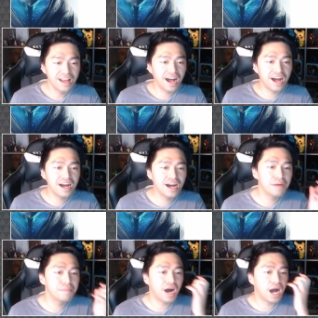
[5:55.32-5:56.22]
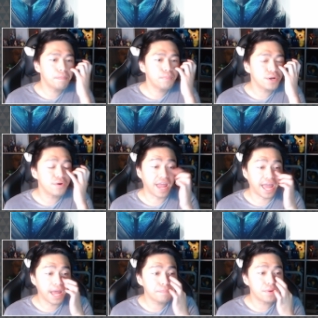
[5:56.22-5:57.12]
Um, Operator
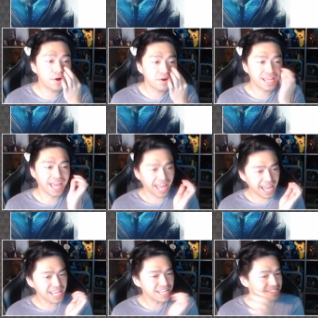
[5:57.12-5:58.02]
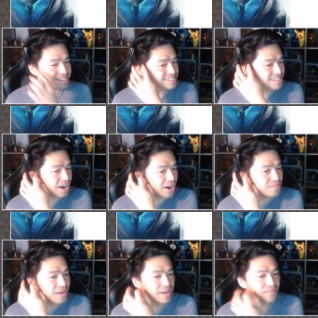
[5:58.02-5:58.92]
Amp Arcanes.
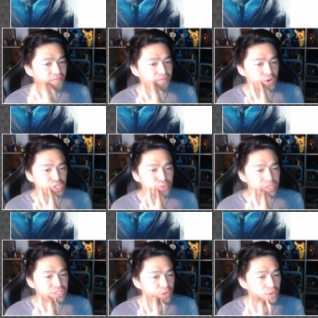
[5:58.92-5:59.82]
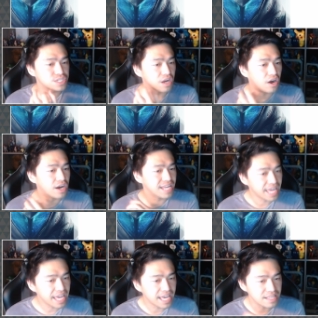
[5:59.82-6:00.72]
Alright, Virtuous Trojan on
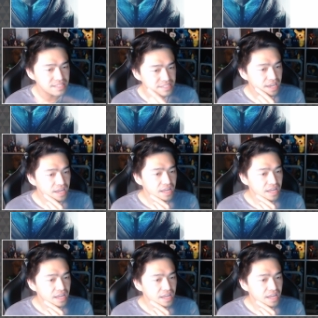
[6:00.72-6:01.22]
hit.